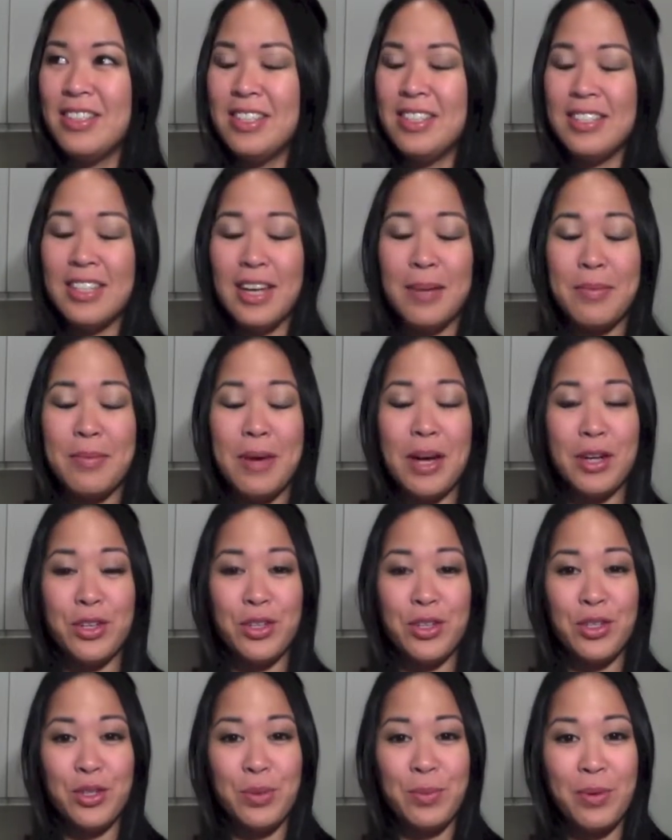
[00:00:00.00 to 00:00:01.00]
I'm actually
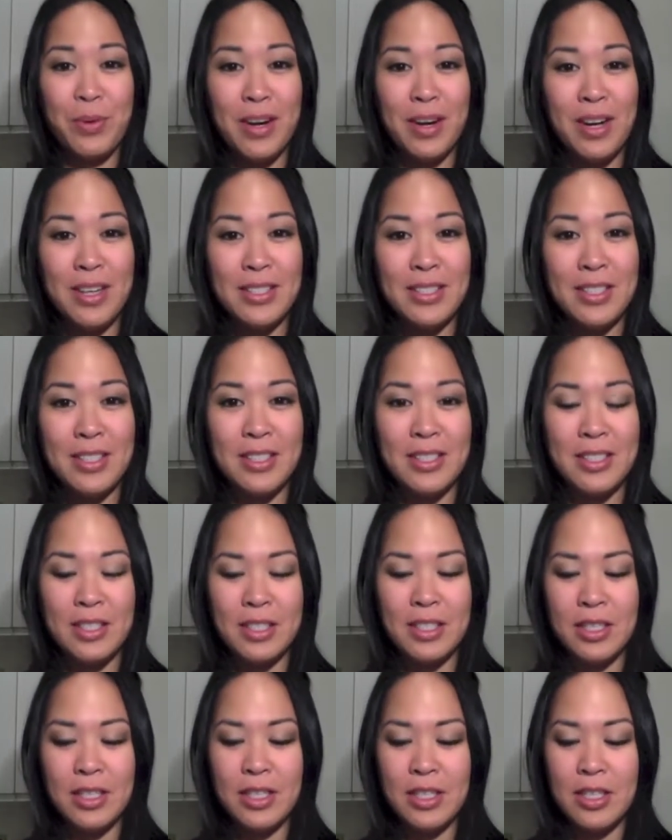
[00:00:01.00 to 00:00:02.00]
surprised. It's
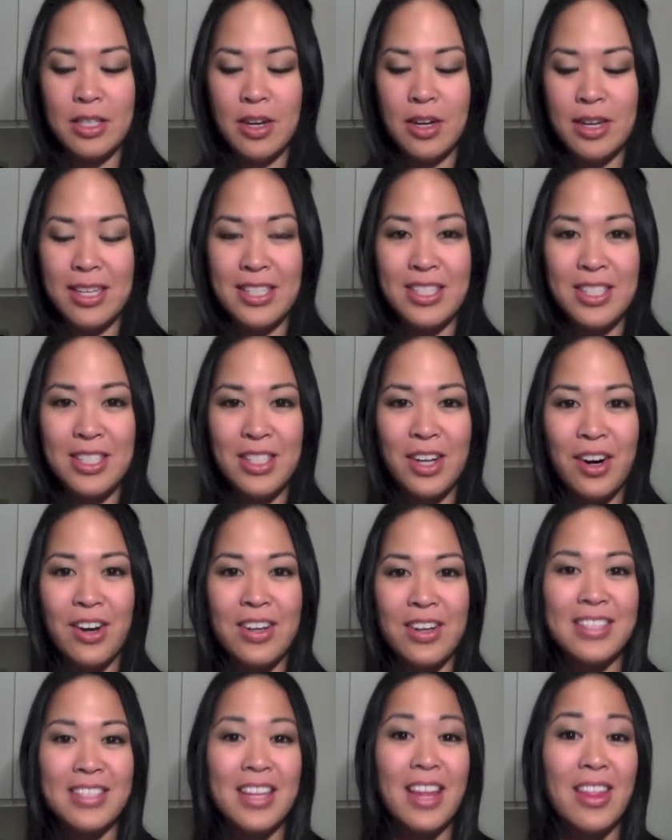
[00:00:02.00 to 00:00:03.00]
not as tart
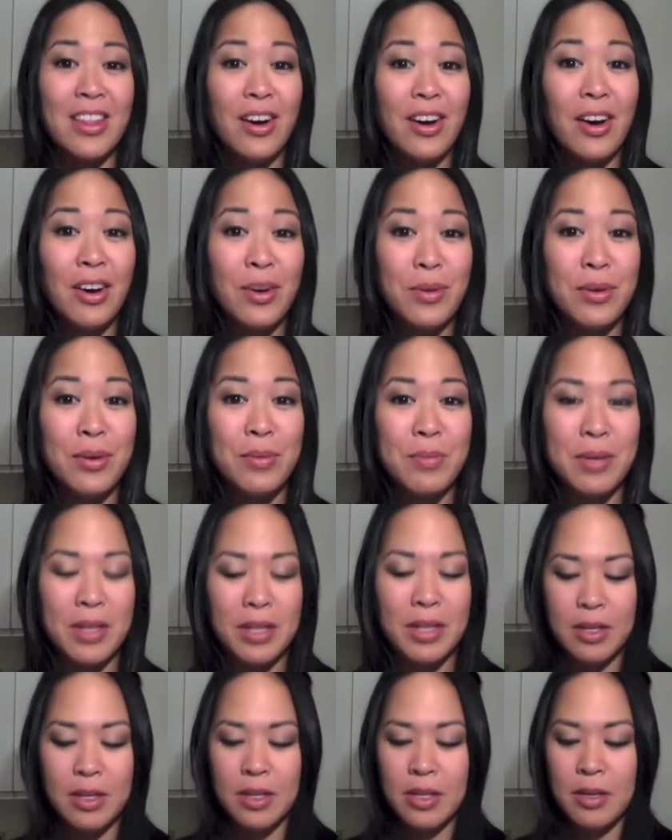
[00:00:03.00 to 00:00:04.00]
as I thought it would
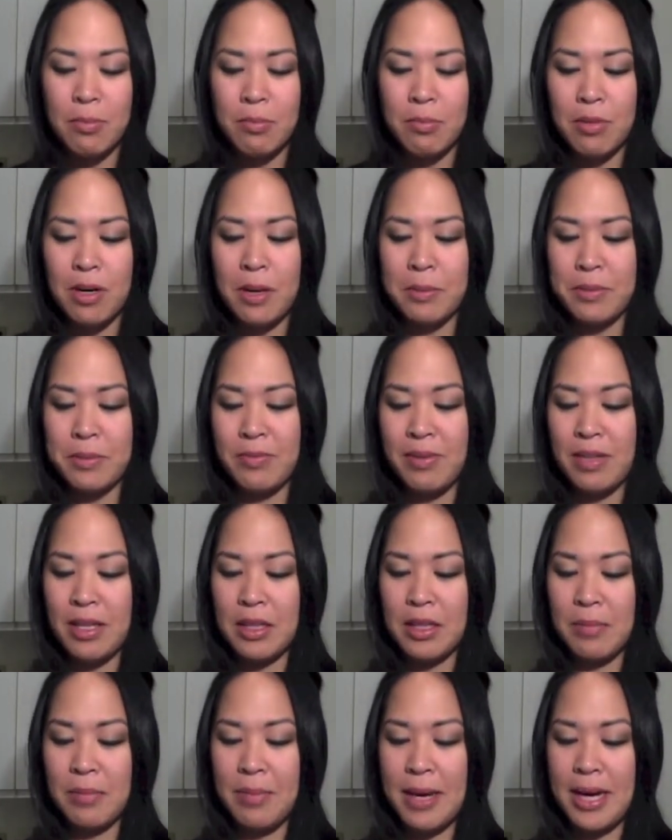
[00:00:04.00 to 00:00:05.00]
be. Perhaps if I let
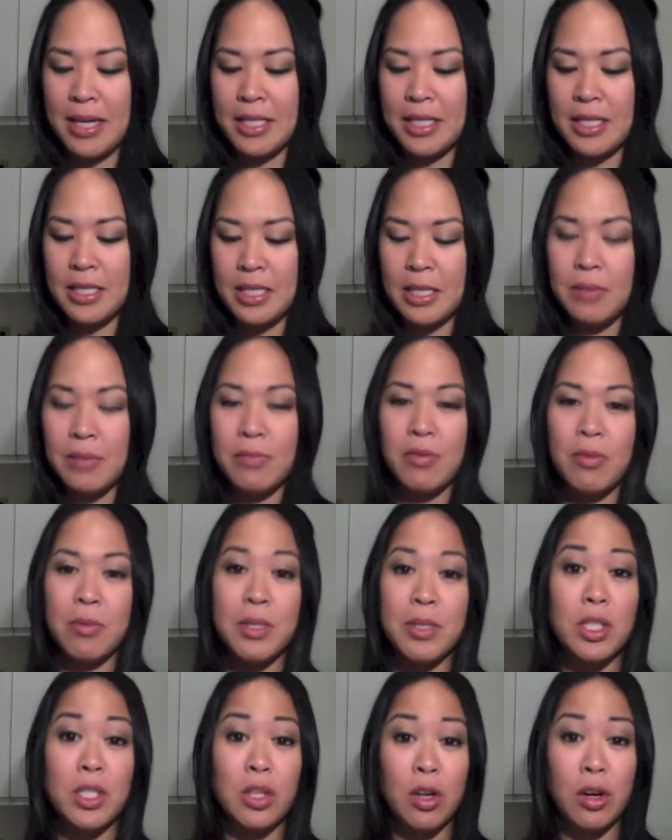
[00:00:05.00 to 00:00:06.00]
the bag steep for
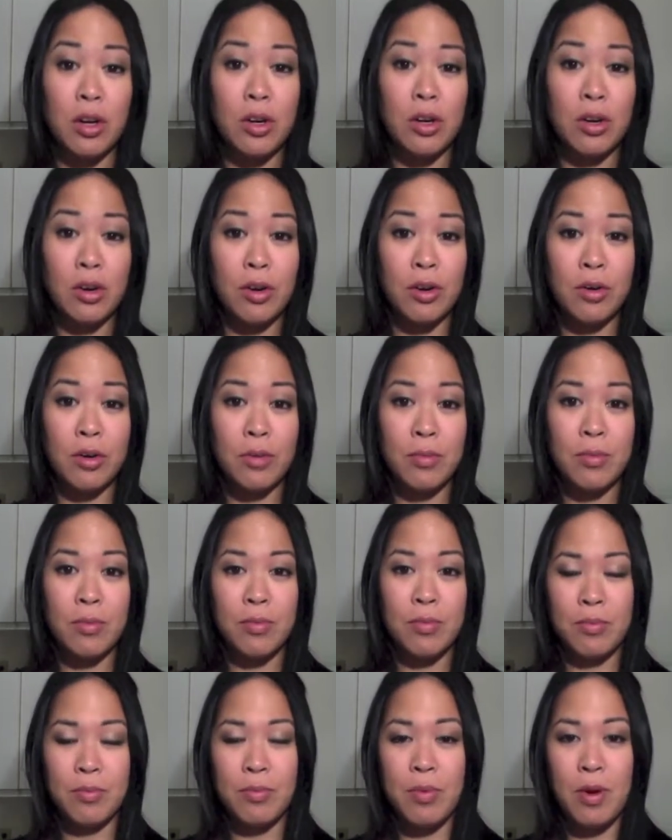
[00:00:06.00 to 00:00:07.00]
much longer,
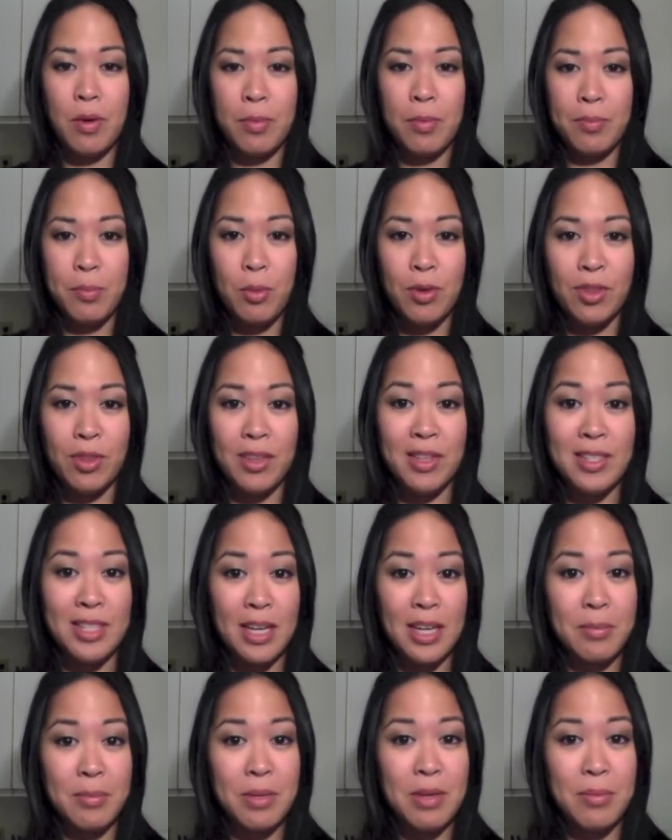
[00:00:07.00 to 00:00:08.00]
more than the
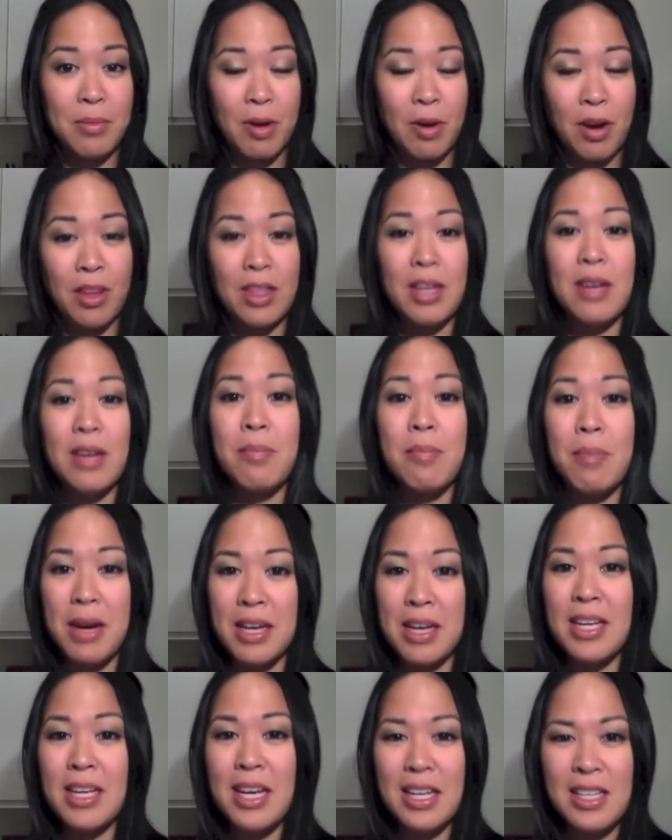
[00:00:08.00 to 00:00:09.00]
10-minute mark, then it
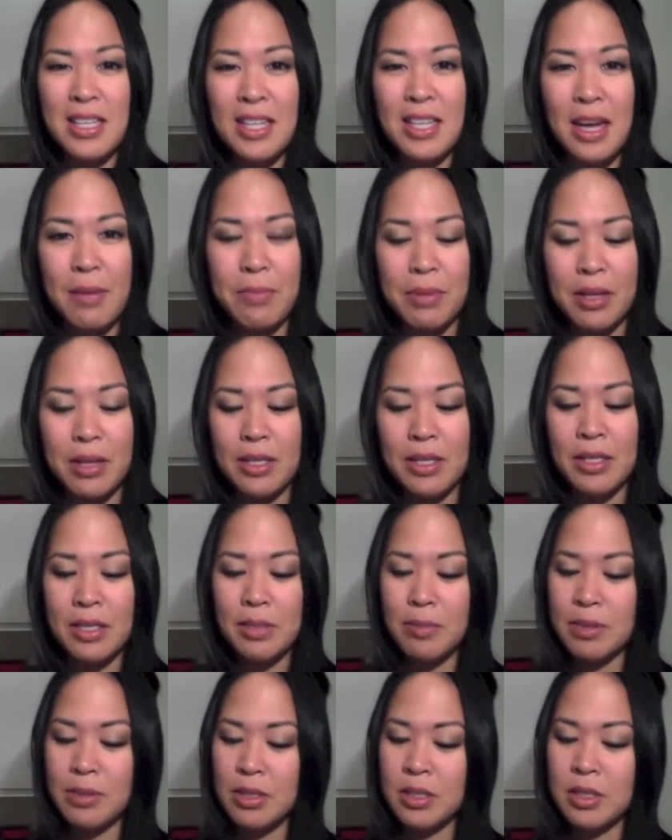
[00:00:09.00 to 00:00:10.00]
might get to that place.
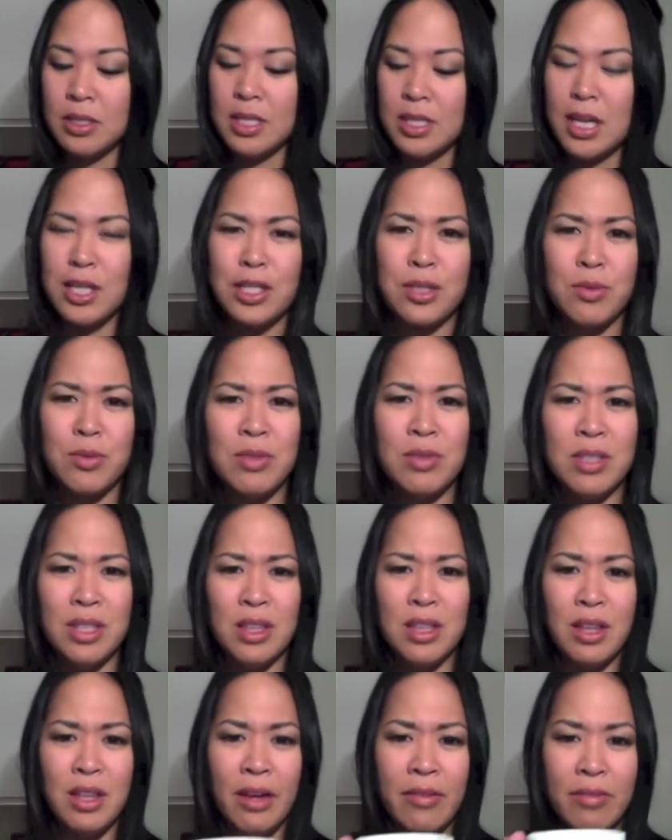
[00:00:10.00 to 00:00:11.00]
But this is actually really
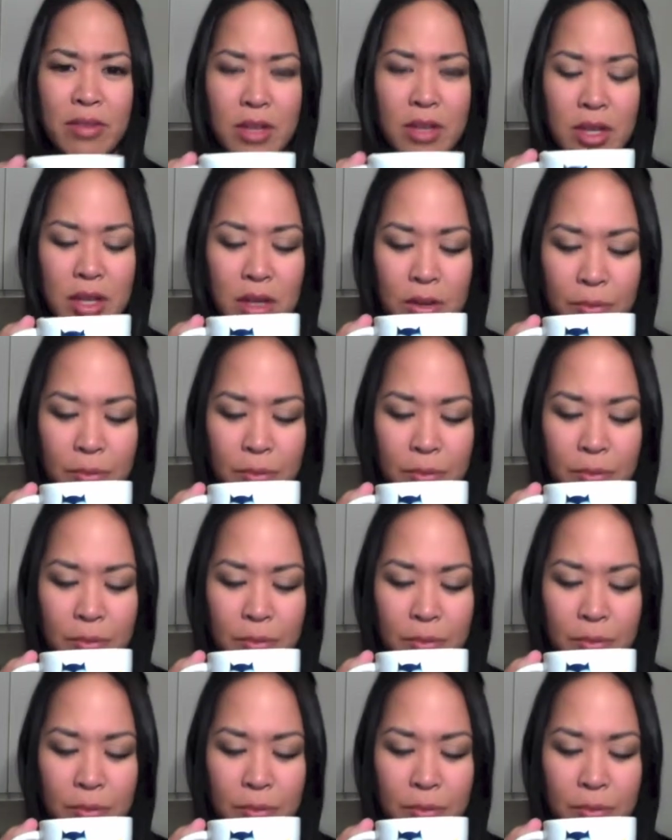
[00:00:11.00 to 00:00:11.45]
lovely.